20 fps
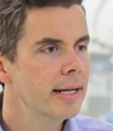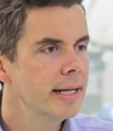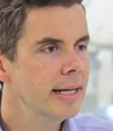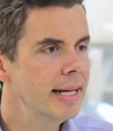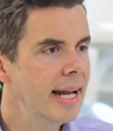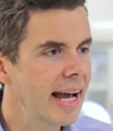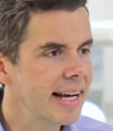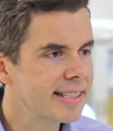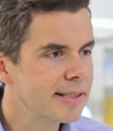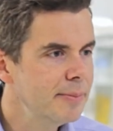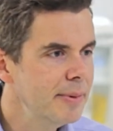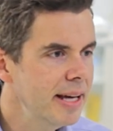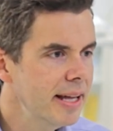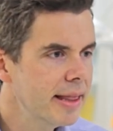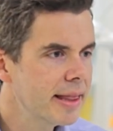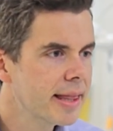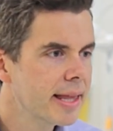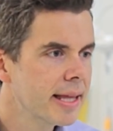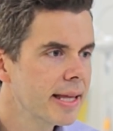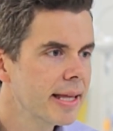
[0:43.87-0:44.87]
Next
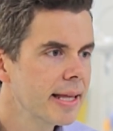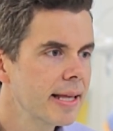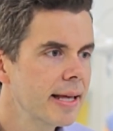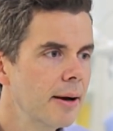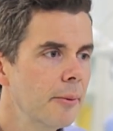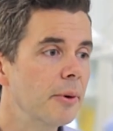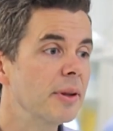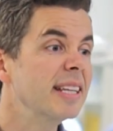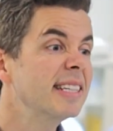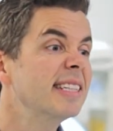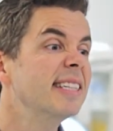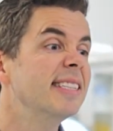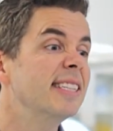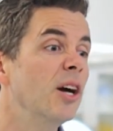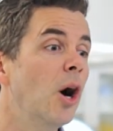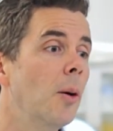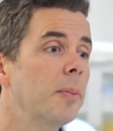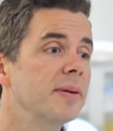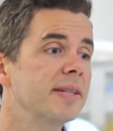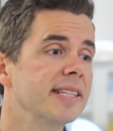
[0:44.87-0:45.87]
myth, well, this is
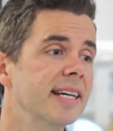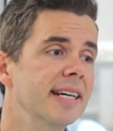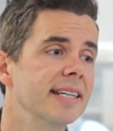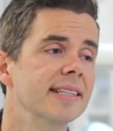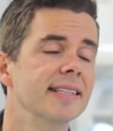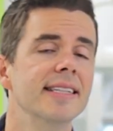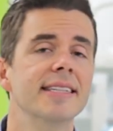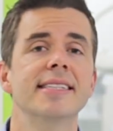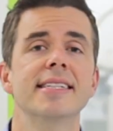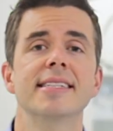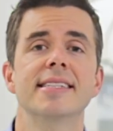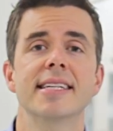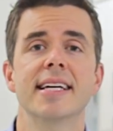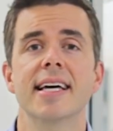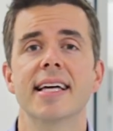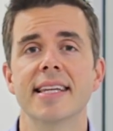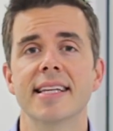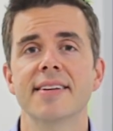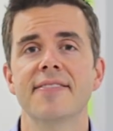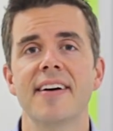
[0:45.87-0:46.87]
the opposite. This is
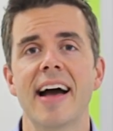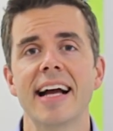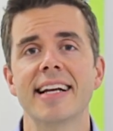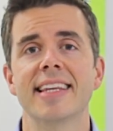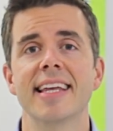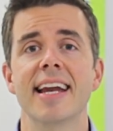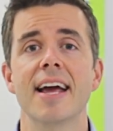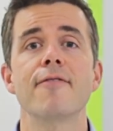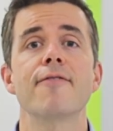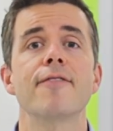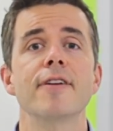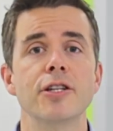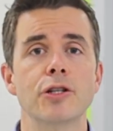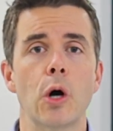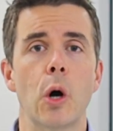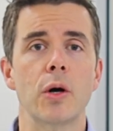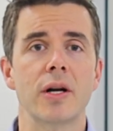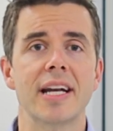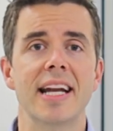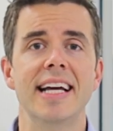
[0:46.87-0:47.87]
the fact that every
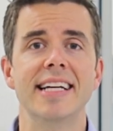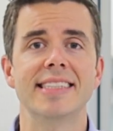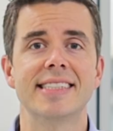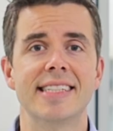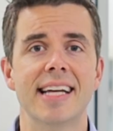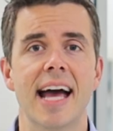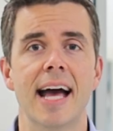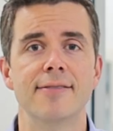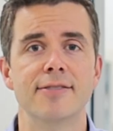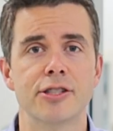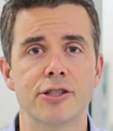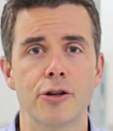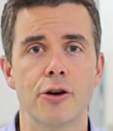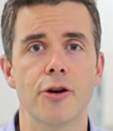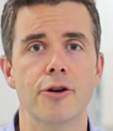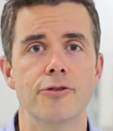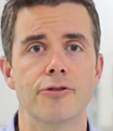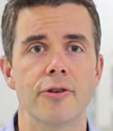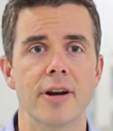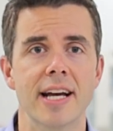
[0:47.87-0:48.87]
dog needs to have
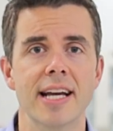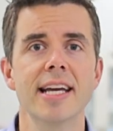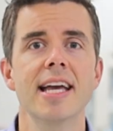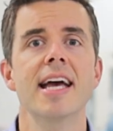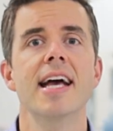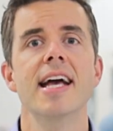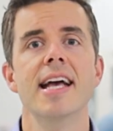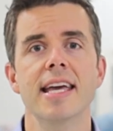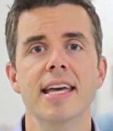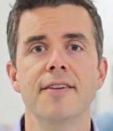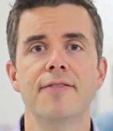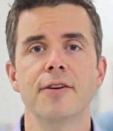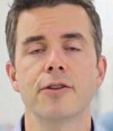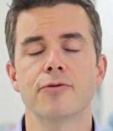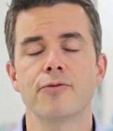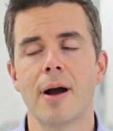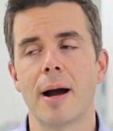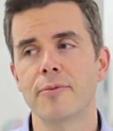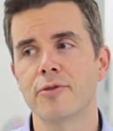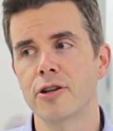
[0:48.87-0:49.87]
surgery if
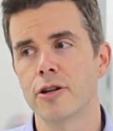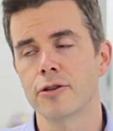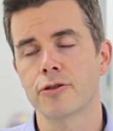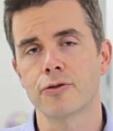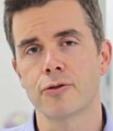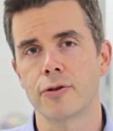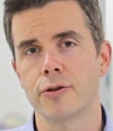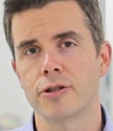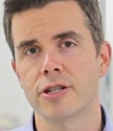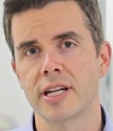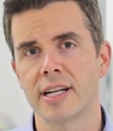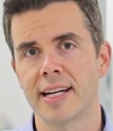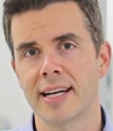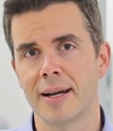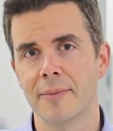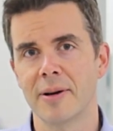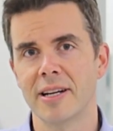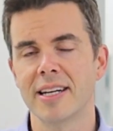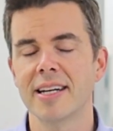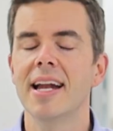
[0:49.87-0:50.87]
it's ruptured its cruciate
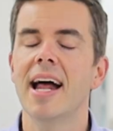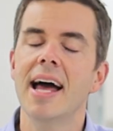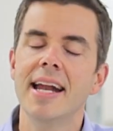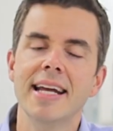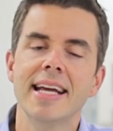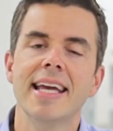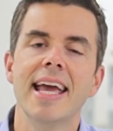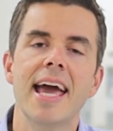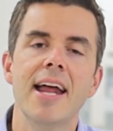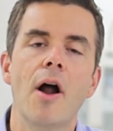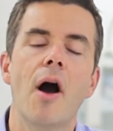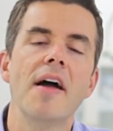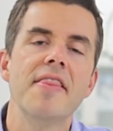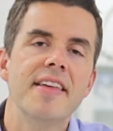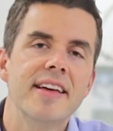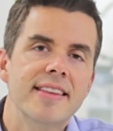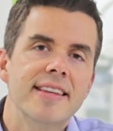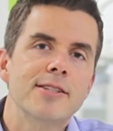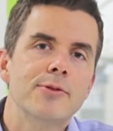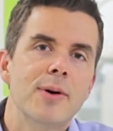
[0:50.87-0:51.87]
ligament. And again, I
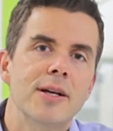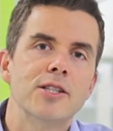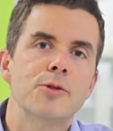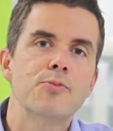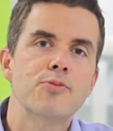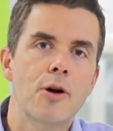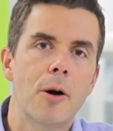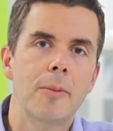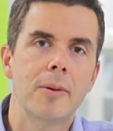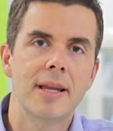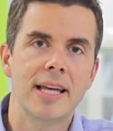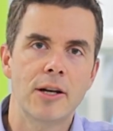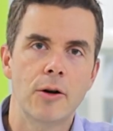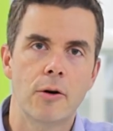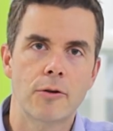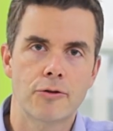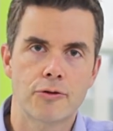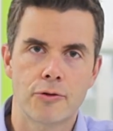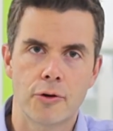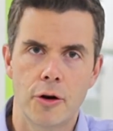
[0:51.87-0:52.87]
think this one's probably
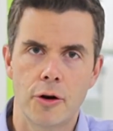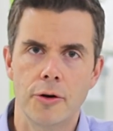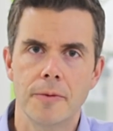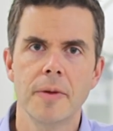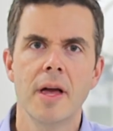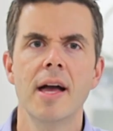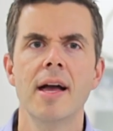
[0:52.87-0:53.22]
not true.